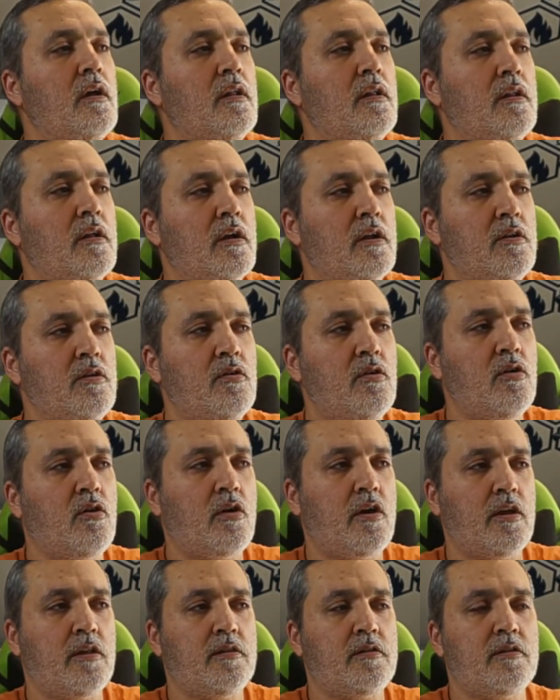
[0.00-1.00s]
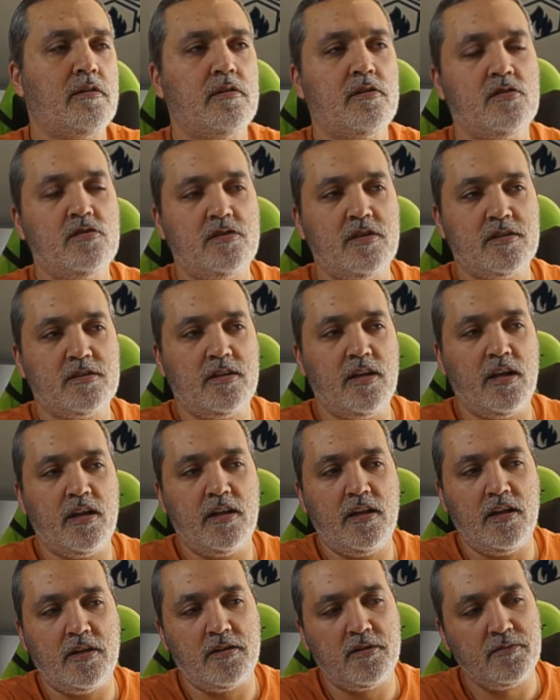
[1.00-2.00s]
and then you lock it just
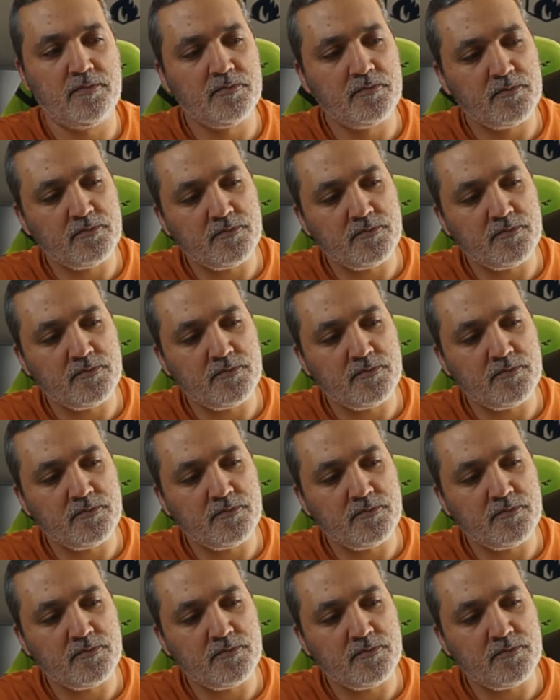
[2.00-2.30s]
like that